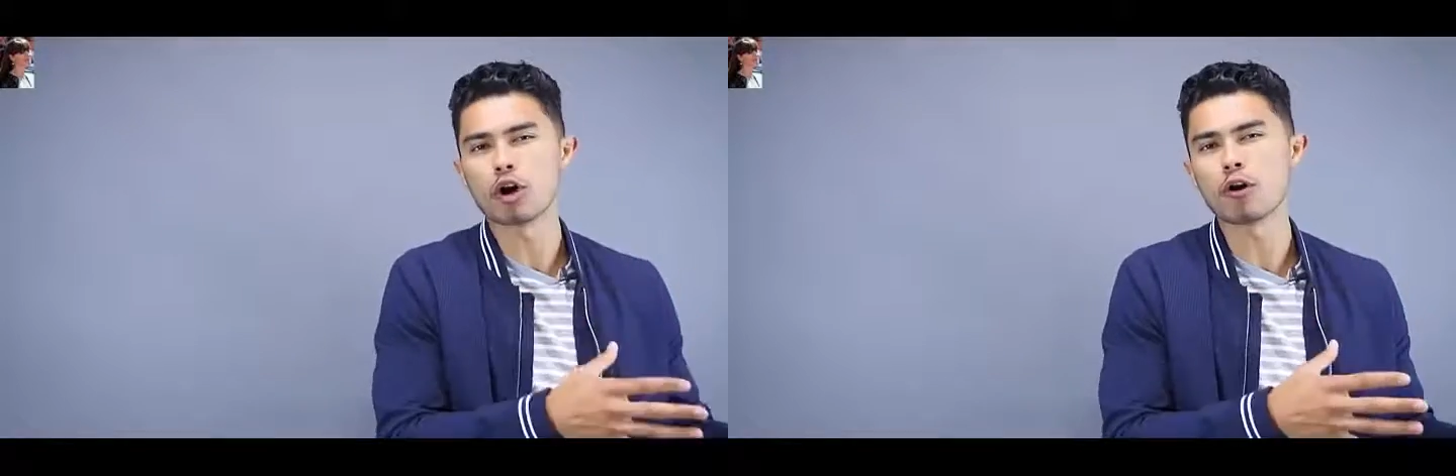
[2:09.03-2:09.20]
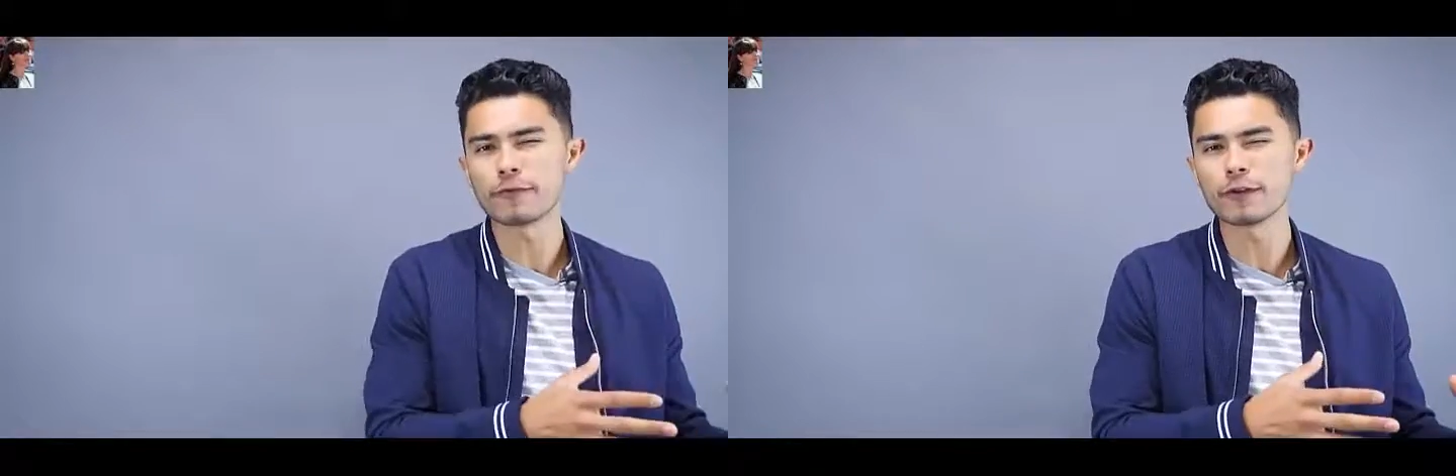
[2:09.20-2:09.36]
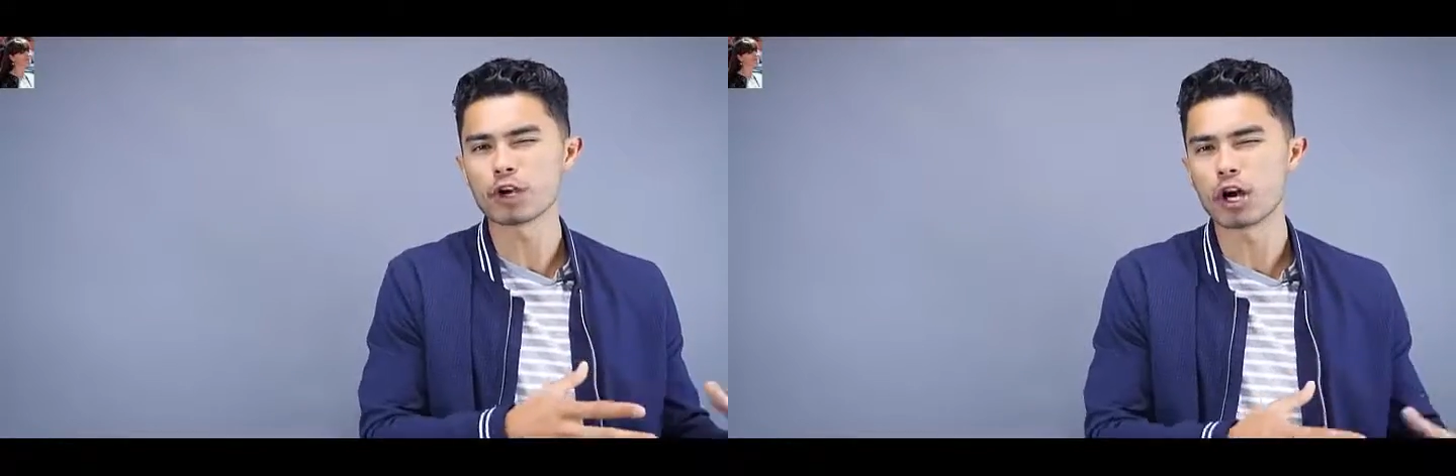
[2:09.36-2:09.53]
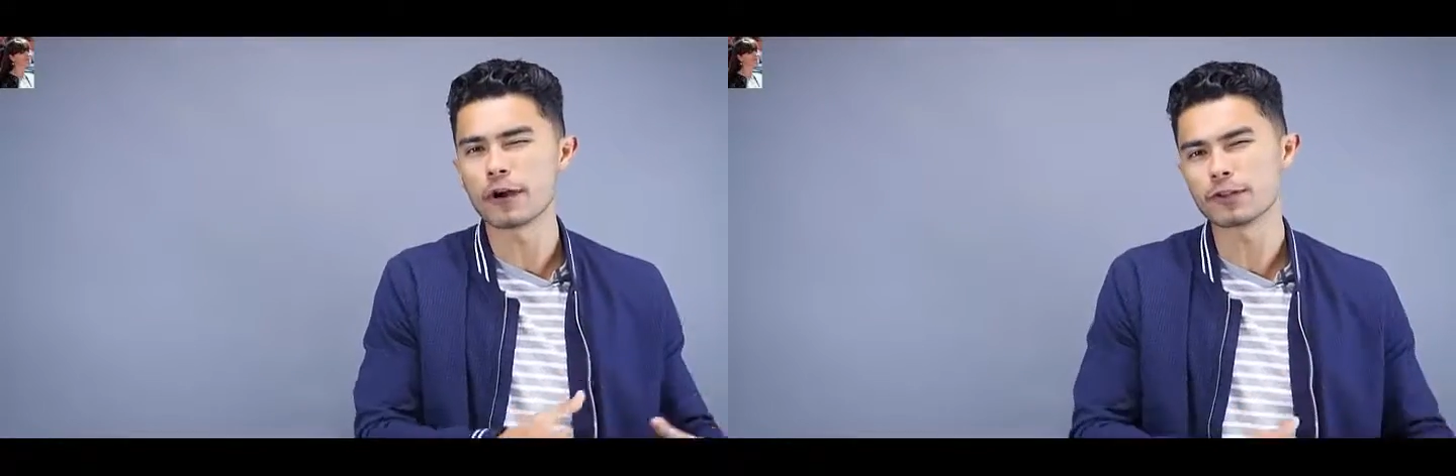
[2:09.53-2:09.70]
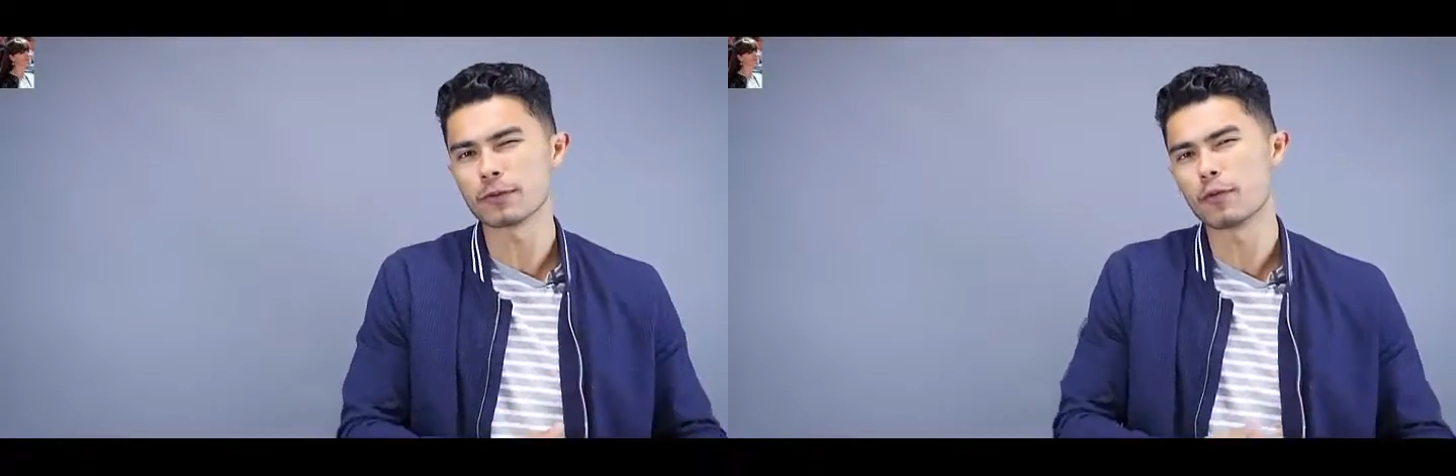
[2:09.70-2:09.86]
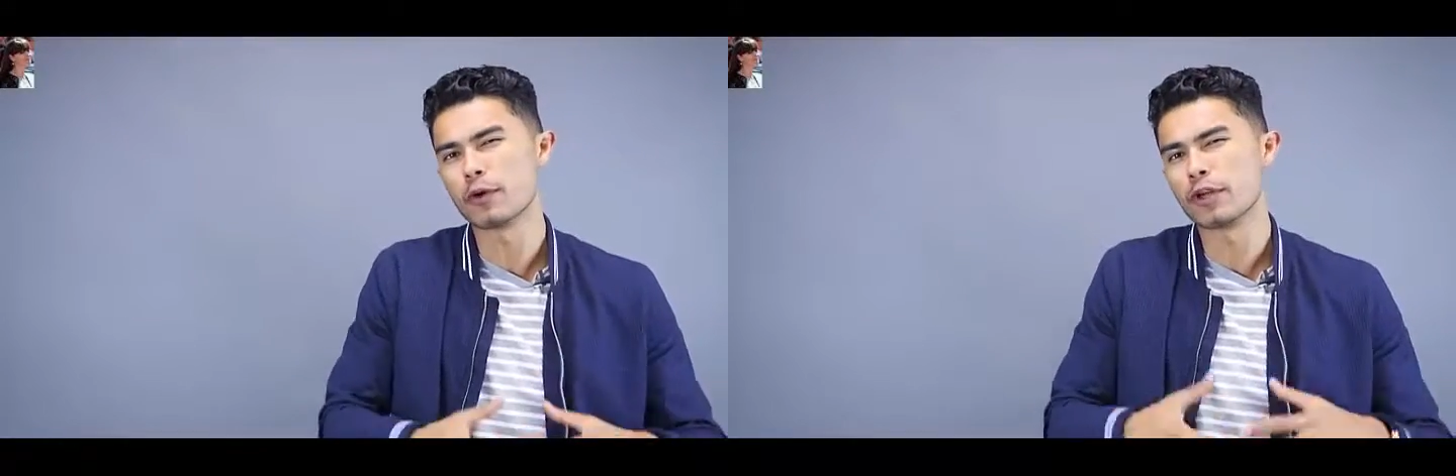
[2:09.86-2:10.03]
don't feel
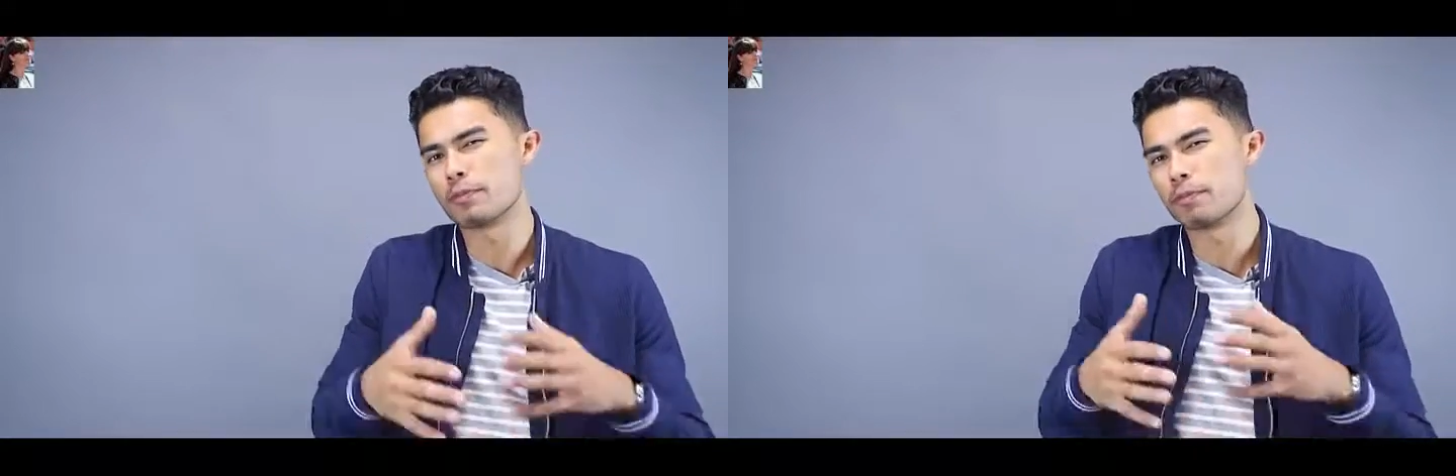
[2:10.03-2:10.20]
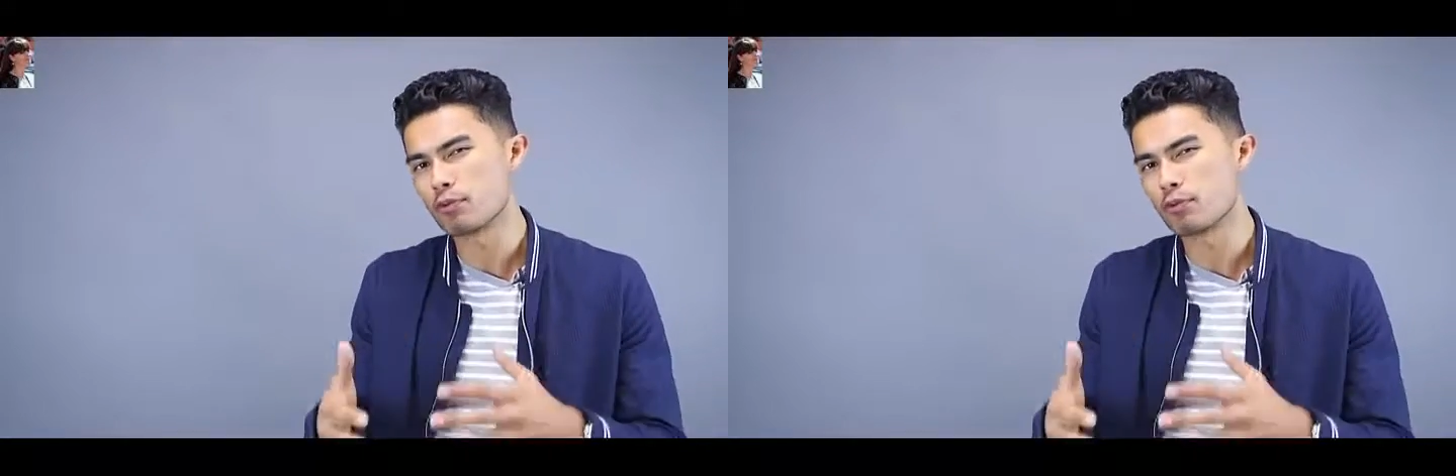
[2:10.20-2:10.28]
comfortable with,